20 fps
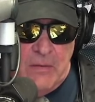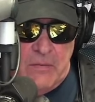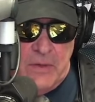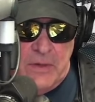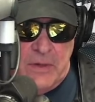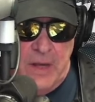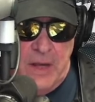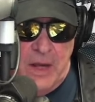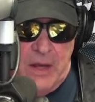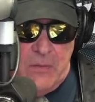
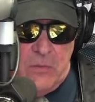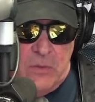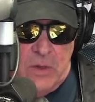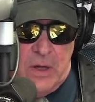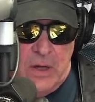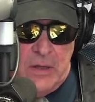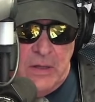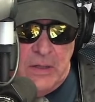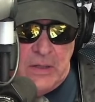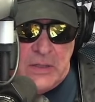day I
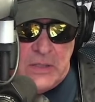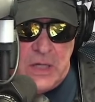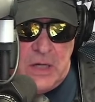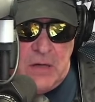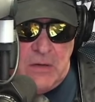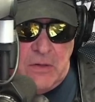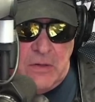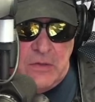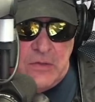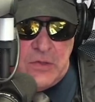
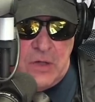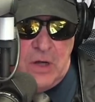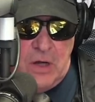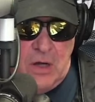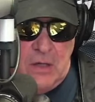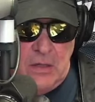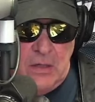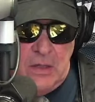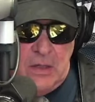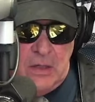interred
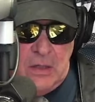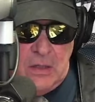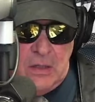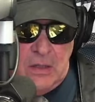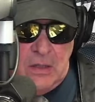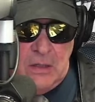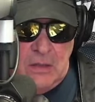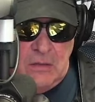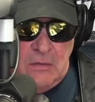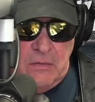John,
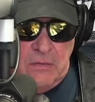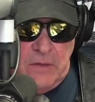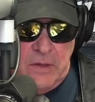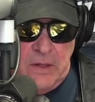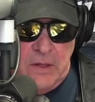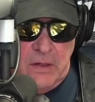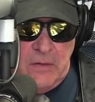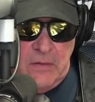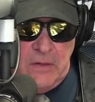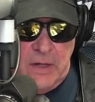
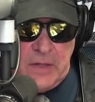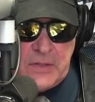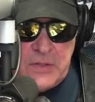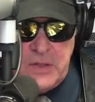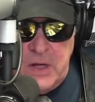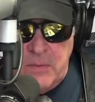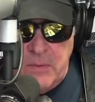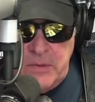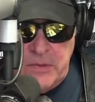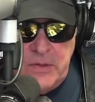then the next
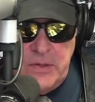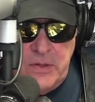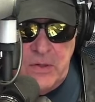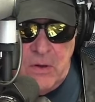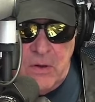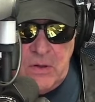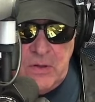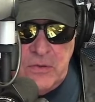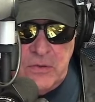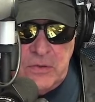day I went to New
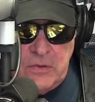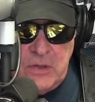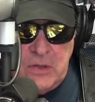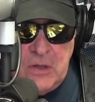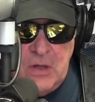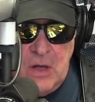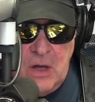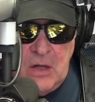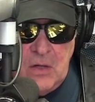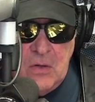York. I took the
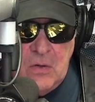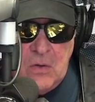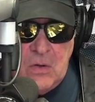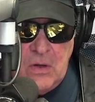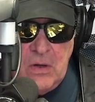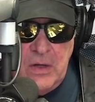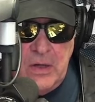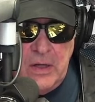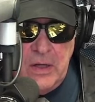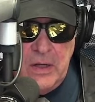
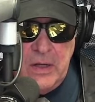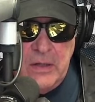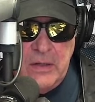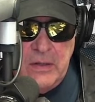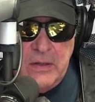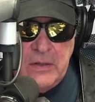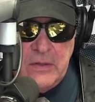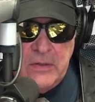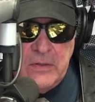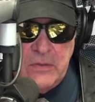Concorde
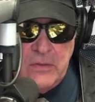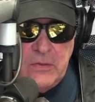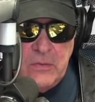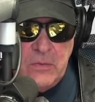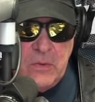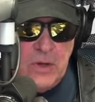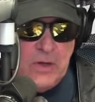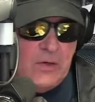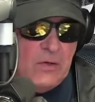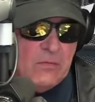and turned
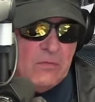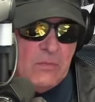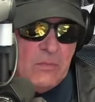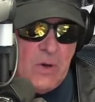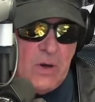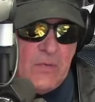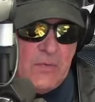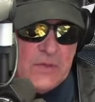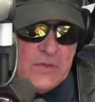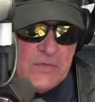right over
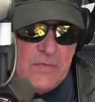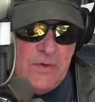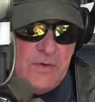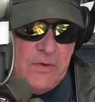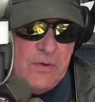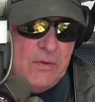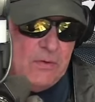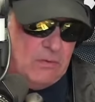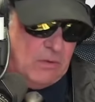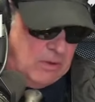Martha's
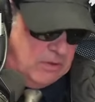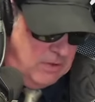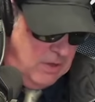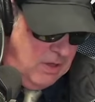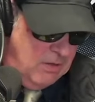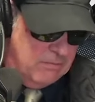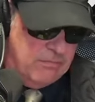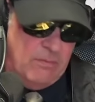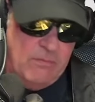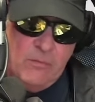Vineyard. Looked down from